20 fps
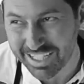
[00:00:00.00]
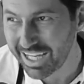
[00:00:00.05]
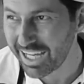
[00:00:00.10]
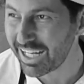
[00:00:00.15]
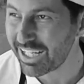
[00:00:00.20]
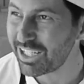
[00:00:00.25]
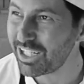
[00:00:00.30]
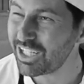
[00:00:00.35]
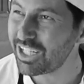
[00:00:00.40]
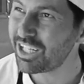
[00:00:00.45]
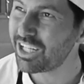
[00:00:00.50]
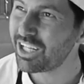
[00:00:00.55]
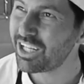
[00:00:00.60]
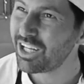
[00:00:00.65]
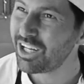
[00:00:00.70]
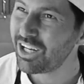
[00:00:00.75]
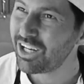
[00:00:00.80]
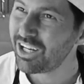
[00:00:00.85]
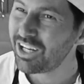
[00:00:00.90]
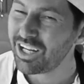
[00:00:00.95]
carry
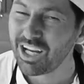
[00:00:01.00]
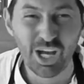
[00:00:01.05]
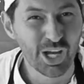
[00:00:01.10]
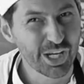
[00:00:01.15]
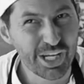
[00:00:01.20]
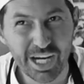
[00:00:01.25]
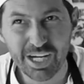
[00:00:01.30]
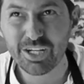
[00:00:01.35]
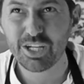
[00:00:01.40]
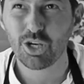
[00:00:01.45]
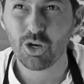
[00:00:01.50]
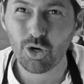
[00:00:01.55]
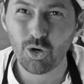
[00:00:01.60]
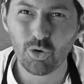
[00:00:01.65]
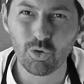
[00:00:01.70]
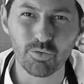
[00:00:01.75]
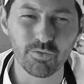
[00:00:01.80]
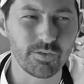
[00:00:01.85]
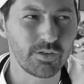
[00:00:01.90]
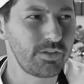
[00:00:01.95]
carry
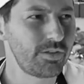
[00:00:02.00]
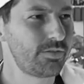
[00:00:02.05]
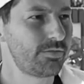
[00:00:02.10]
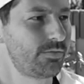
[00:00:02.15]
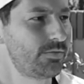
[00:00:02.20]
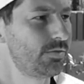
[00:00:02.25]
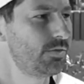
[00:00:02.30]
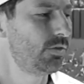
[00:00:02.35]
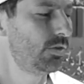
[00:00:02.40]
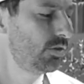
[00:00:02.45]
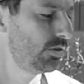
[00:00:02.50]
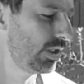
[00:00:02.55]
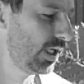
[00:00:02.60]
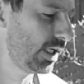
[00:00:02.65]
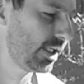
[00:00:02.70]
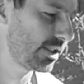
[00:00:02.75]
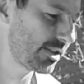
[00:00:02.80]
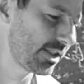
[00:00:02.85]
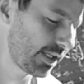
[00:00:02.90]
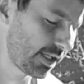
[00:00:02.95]
over. hold
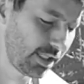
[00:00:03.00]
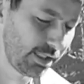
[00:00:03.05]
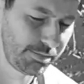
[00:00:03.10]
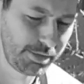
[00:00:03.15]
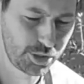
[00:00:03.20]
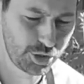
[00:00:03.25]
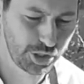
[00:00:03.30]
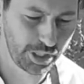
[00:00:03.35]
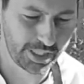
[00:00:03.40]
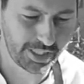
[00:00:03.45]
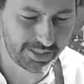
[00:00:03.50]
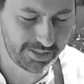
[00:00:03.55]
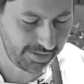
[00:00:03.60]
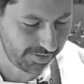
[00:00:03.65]
on a sec let me check